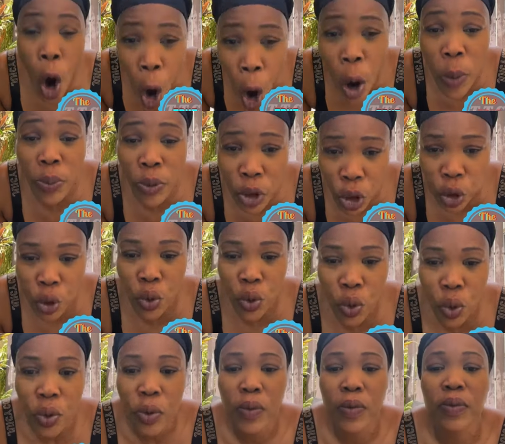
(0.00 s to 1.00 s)
come
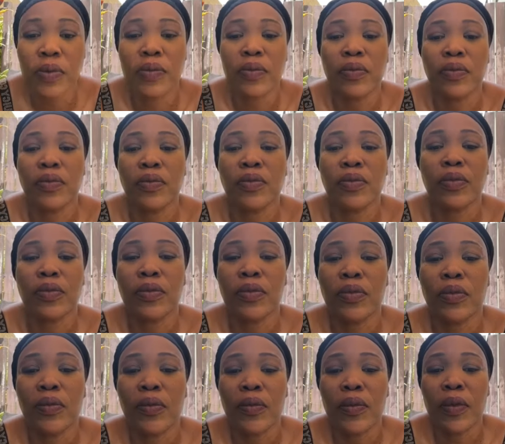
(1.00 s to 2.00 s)
true.
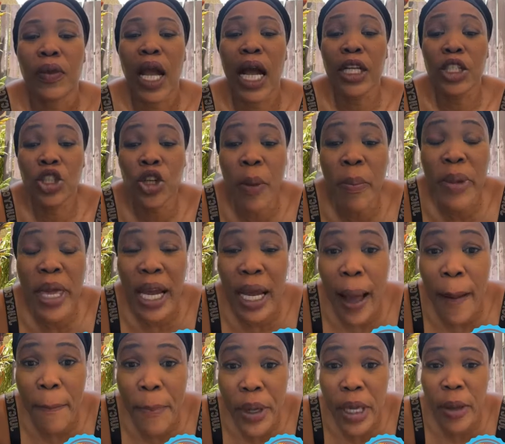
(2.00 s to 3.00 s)
And
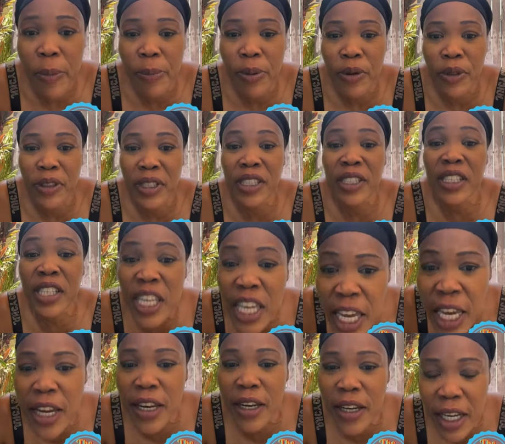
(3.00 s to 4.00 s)
Jamaica people
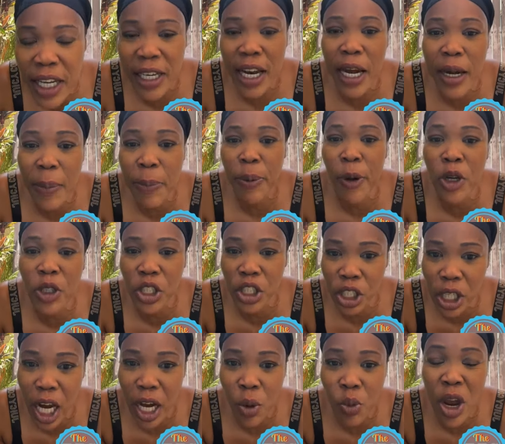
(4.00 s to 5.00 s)
still in a
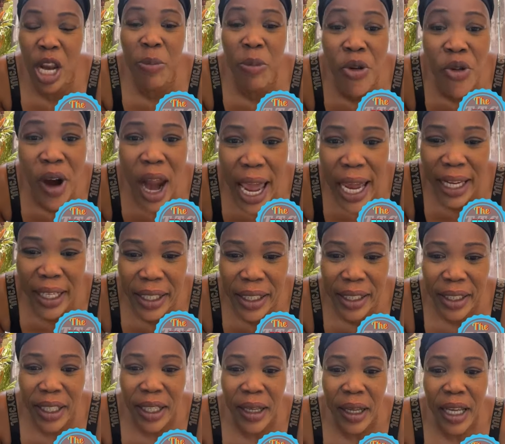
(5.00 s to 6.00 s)
position when me
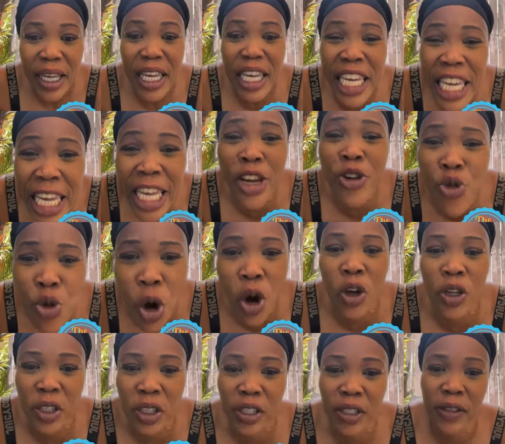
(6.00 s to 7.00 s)
write
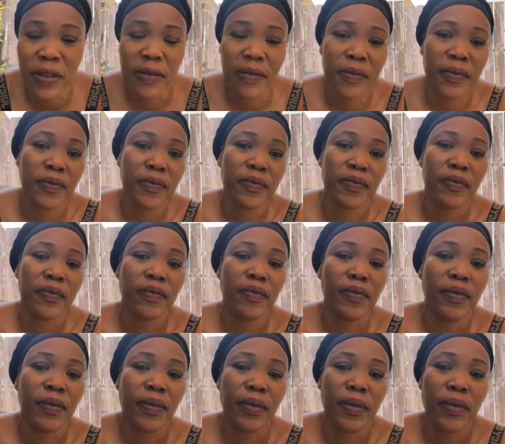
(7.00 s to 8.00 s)
heroes
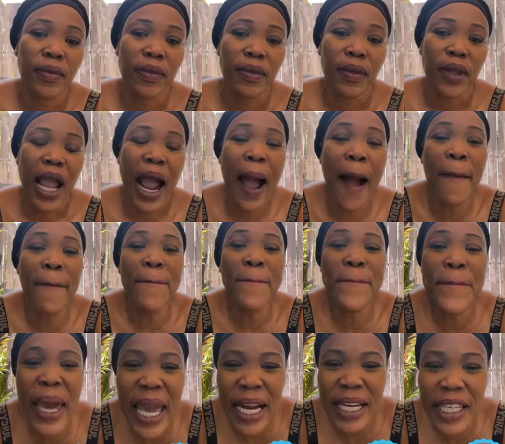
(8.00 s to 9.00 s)

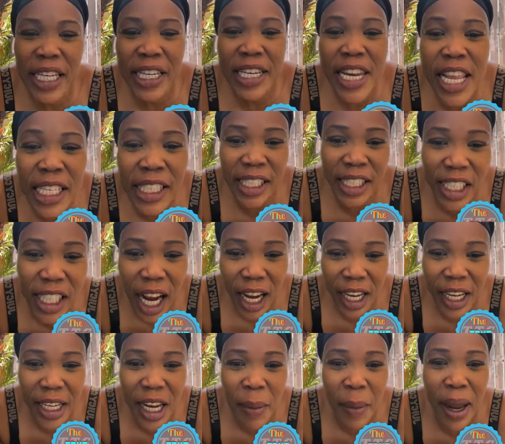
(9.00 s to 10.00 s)
and beg the disc
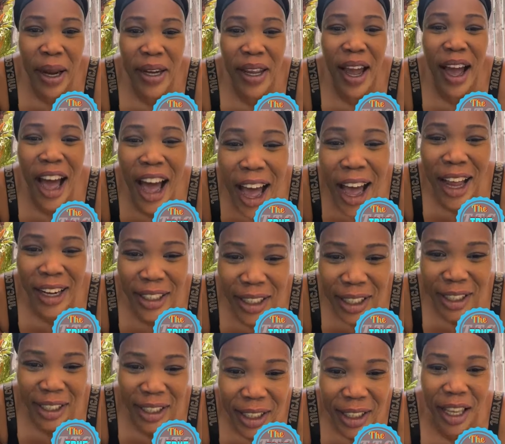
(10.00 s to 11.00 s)
jockey them and the
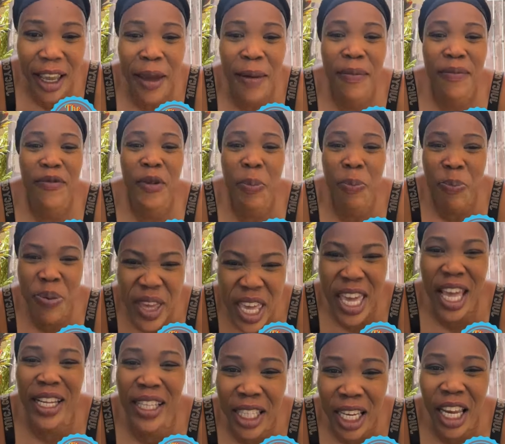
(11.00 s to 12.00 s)
artists them to
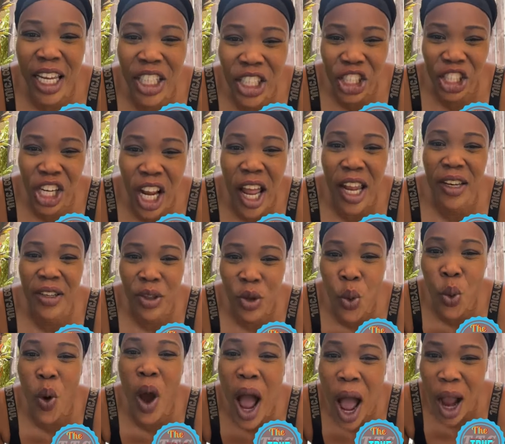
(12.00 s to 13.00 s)
pay attention
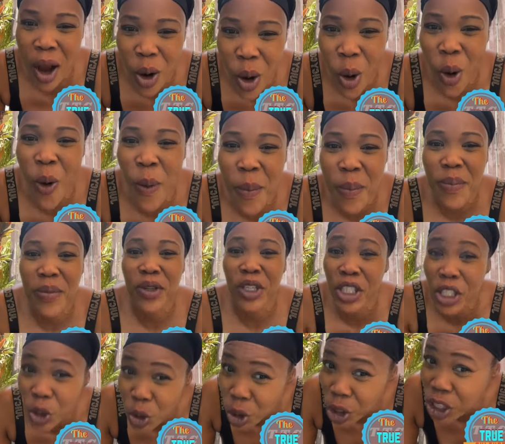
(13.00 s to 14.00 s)
to what come.
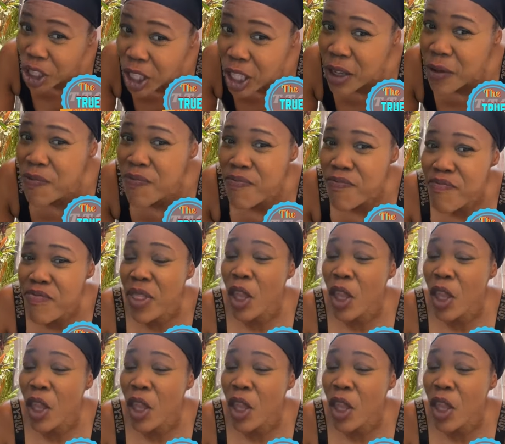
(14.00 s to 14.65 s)
You gonna see?